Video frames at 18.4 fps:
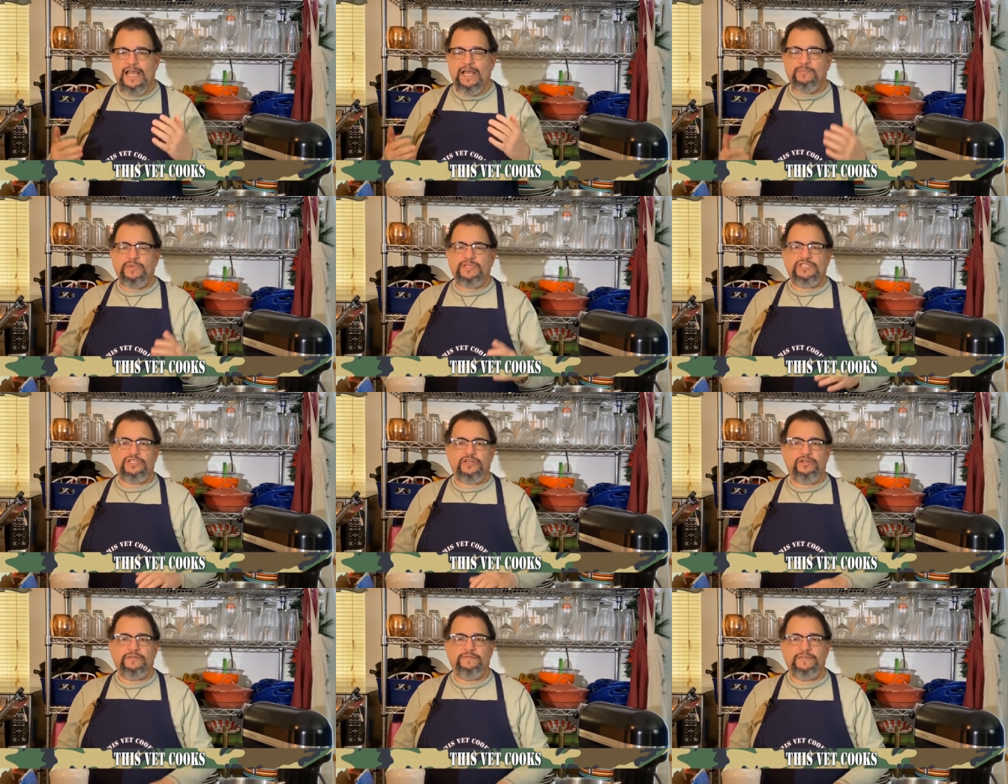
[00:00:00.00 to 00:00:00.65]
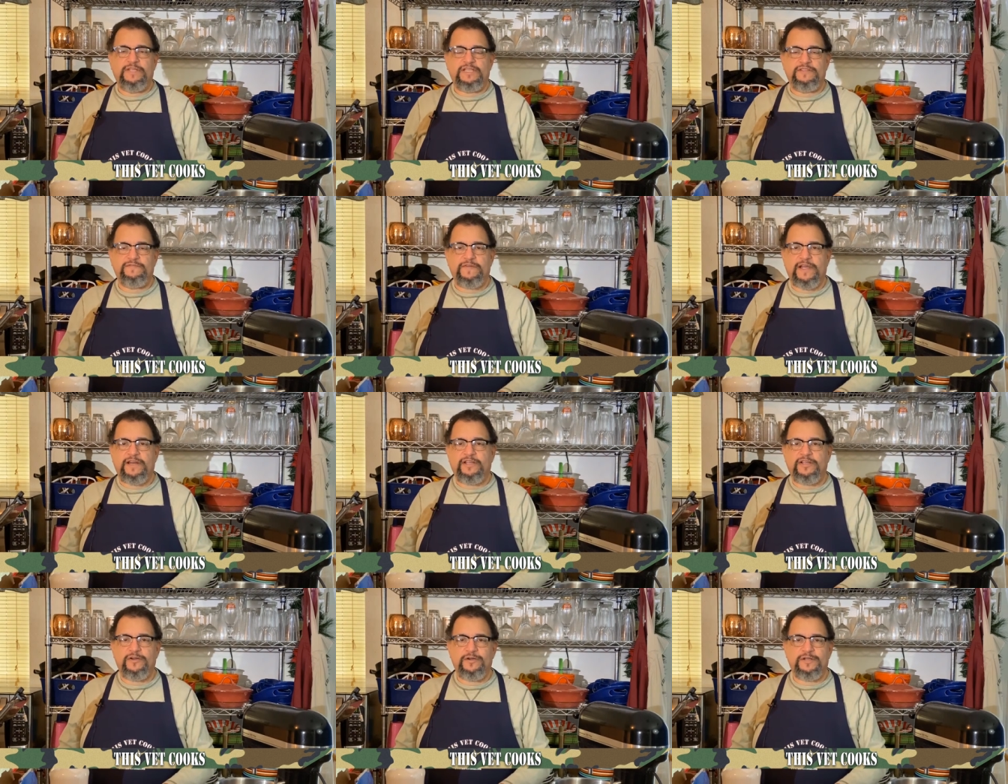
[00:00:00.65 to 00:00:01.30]
episode of This
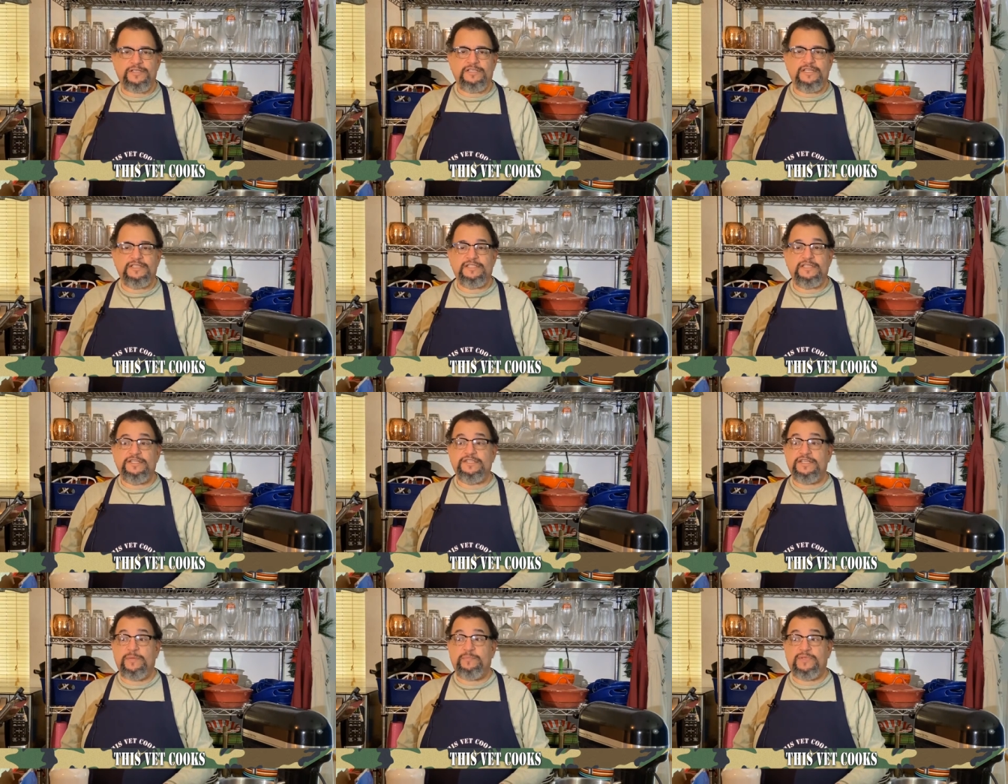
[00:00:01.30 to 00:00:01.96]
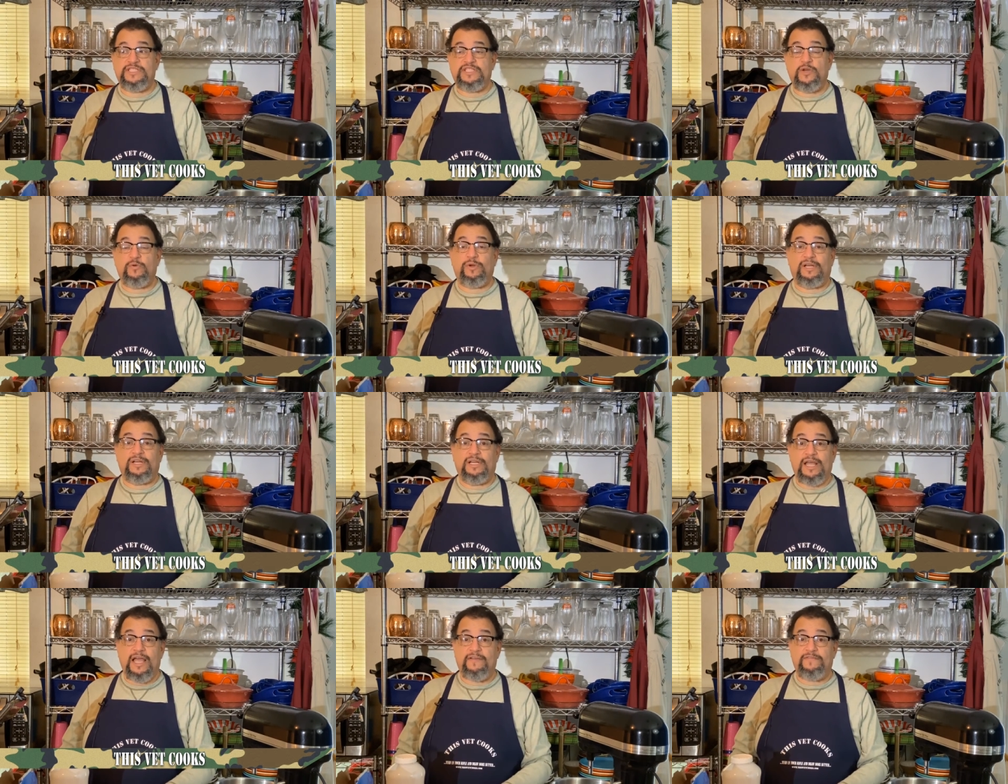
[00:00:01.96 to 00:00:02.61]
Vet Cooks. This is episode
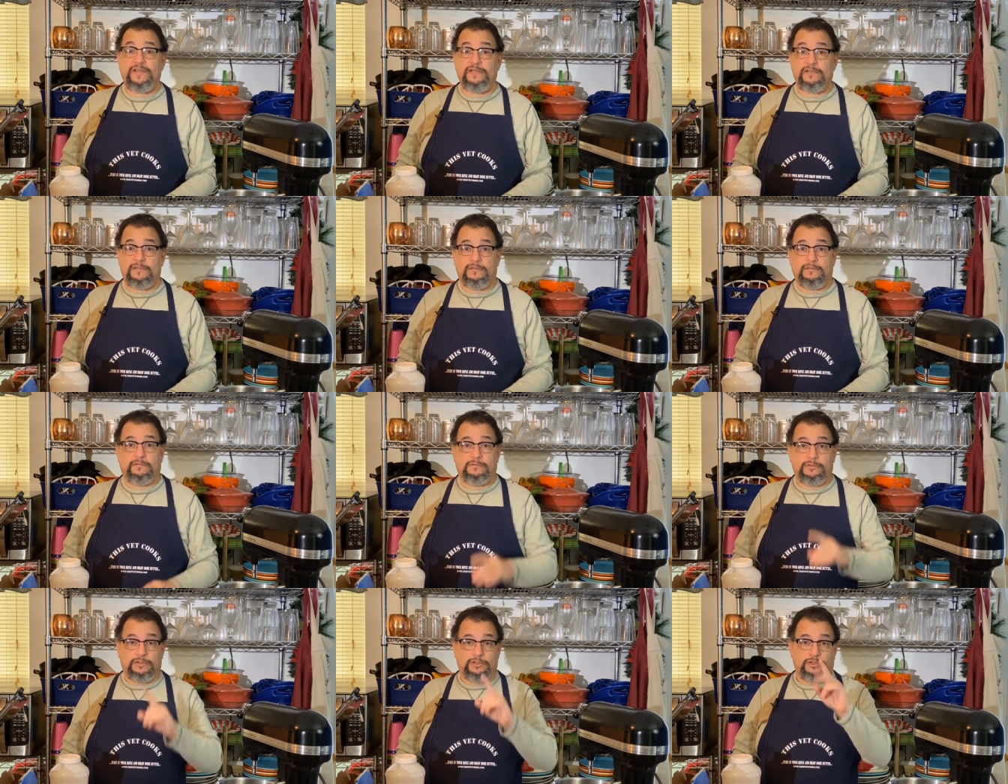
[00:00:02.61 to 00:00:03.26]
11.